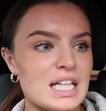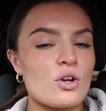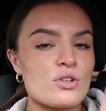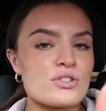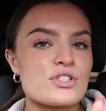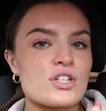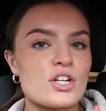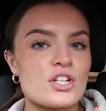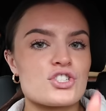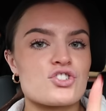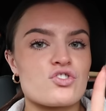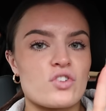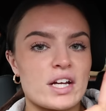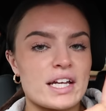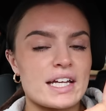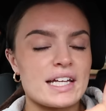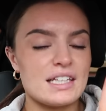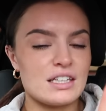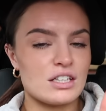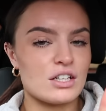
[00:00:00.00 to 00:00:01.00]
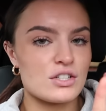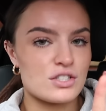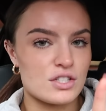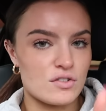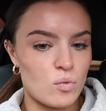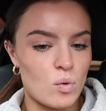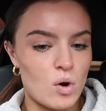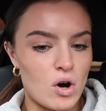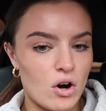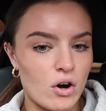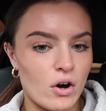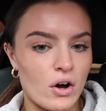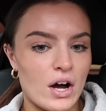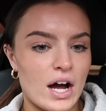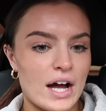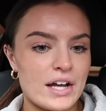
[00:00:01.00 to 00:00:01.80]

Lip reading: Also, drinking loads of water.